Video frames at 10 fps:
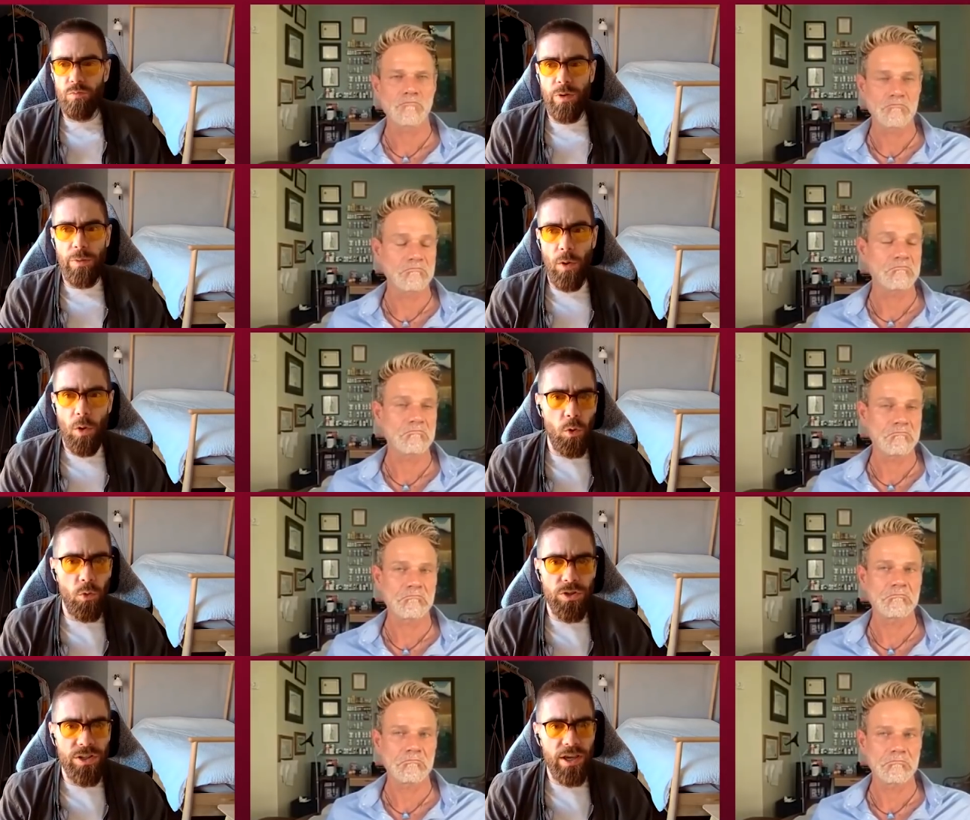Speaker 1: people who
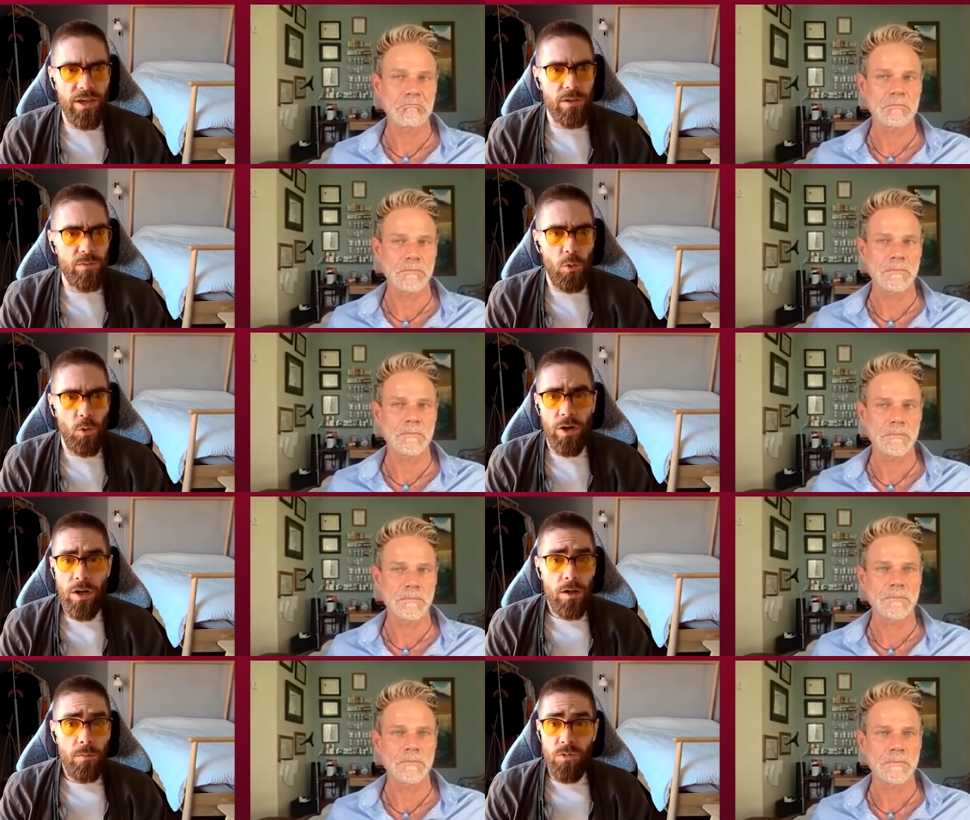would take it for
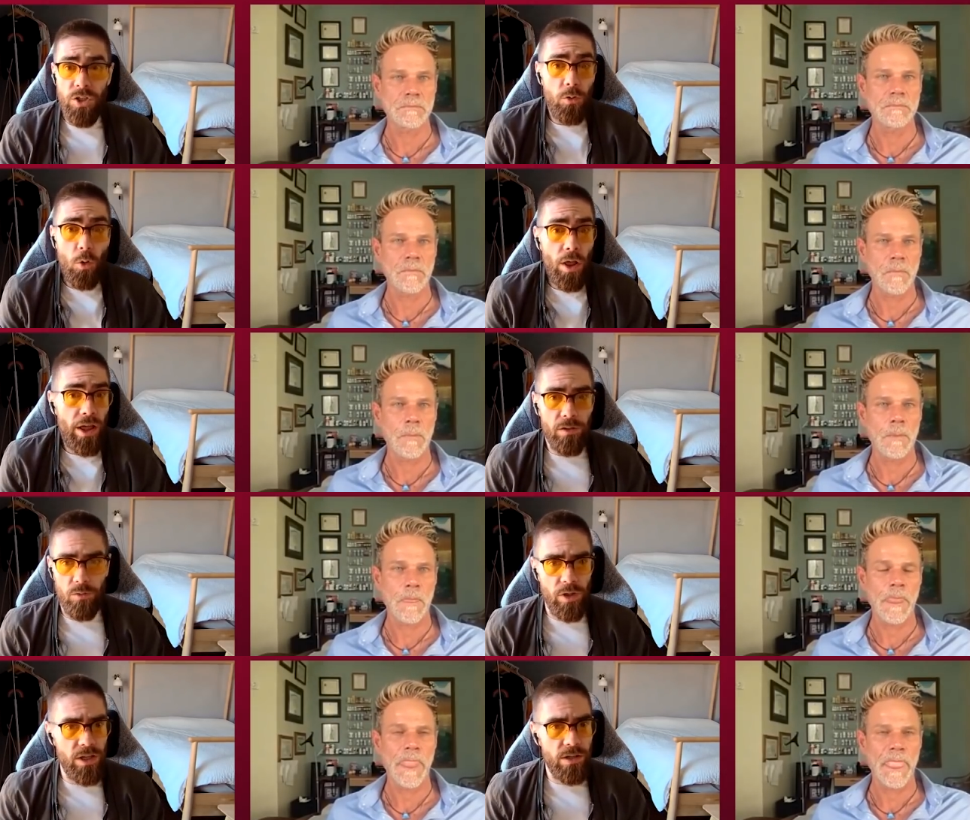general
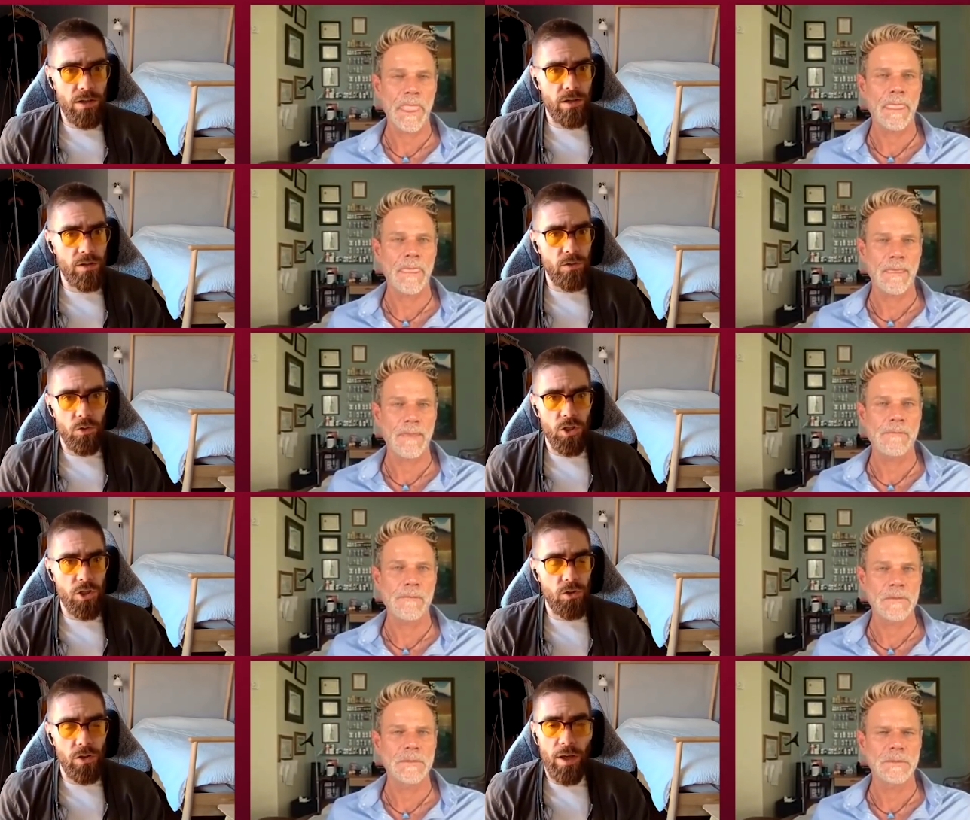health reasons or
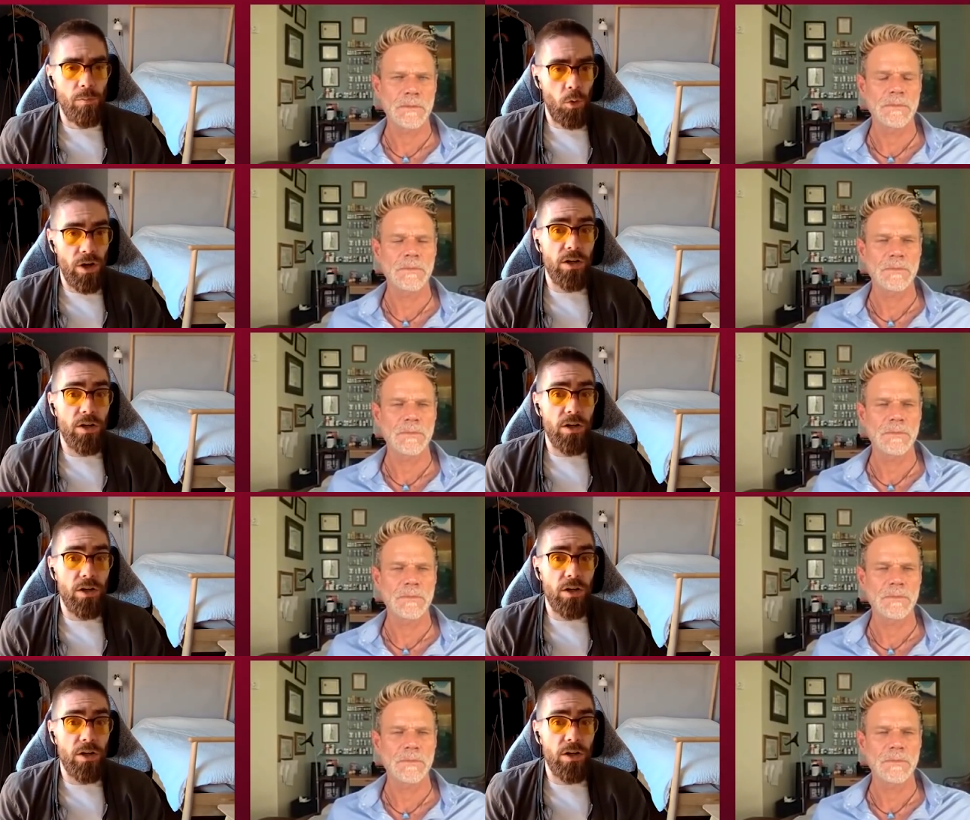just to get more